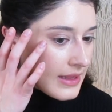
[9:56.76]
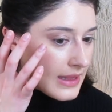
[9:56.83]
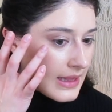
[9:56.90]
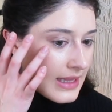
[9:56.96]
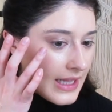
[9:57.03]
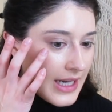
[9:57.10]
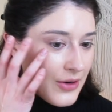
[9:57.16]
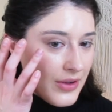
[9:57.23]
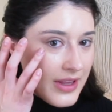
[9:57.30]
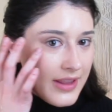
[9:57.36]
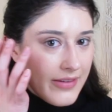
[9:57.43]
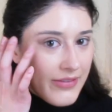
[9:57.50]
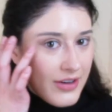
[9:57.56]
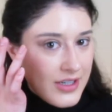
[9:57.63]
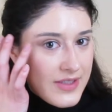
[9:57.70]
literally
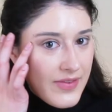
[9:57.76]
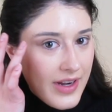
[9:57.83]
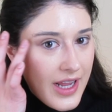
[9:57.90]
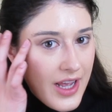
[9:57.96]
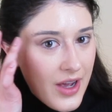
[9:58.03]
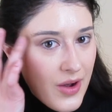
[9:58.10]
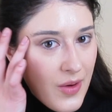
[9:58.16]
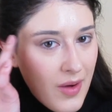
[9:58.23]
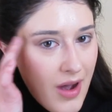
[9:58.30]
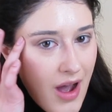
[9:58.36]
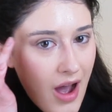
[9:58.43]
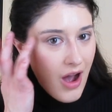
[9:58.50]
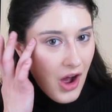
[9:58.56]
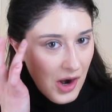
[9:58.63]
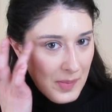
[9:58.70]
the first video
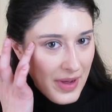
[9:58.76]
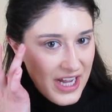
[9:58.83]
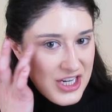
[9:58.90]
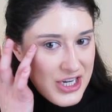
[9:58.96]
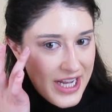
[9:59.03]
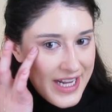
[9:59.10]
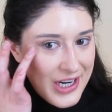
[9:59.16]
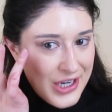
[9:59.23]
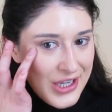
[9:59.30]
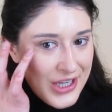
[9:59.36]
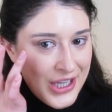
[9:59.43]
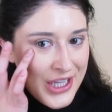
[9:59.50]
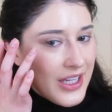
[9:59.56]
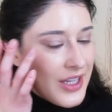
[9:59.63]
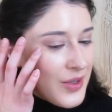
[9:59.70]
on my
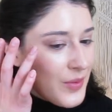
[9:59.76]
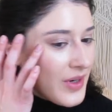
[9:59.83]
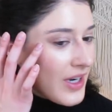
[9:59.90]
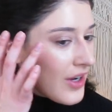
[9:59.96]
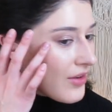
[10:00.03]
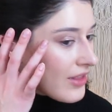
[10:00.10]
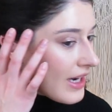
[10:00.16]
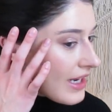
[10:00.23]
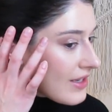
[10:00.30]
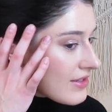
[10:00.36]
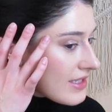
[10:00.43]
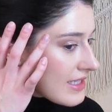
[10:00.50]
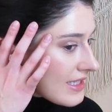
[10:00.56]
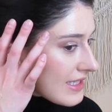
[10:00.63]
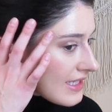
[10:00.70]
channel, you would know that I use
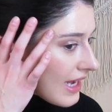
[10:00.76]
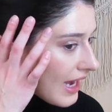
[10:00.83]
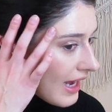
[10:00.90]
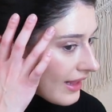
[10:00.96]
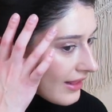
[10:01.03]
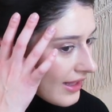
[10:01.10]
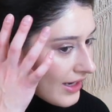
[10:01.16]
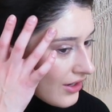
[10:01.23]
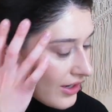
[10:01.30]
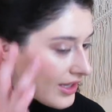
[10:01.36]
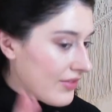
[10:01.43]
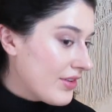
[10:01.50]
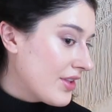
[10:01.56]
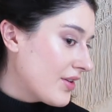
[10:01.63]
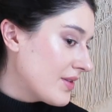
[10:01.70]
this as a highlighter
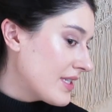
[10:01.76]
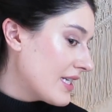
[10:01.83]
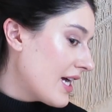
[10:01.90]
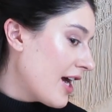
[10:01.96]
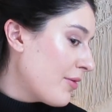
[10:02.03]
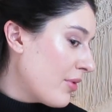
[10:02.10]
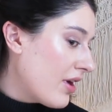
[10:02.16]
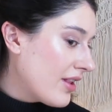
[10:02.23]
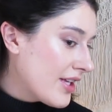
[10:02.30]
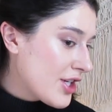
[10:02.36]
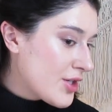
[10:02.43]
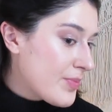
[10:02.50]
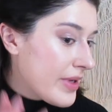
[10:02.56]
even though it's an eye polish